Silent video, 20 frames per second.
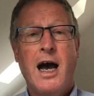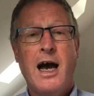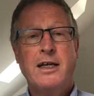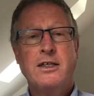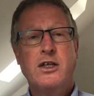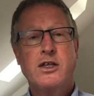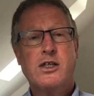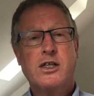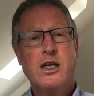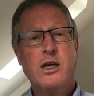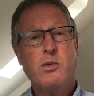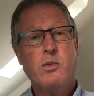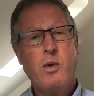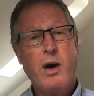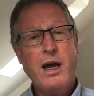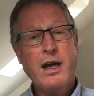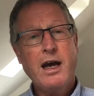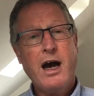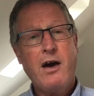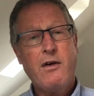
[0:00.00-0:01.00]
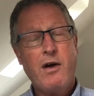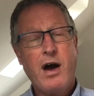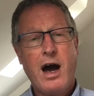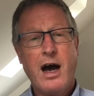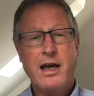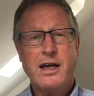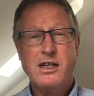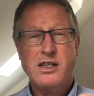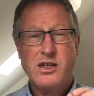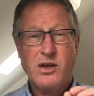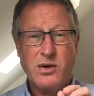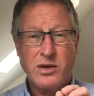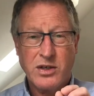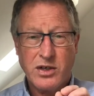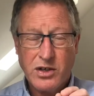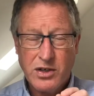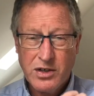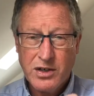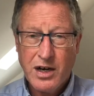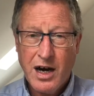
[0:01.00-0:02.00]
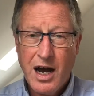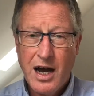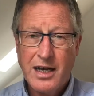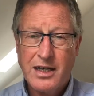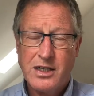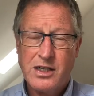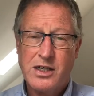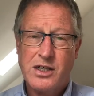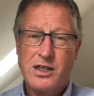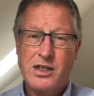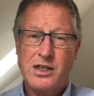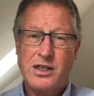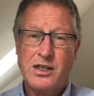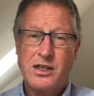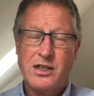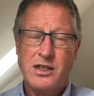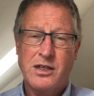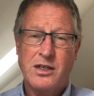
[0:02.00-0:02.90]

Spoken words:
And you see, when our eye is on Christ,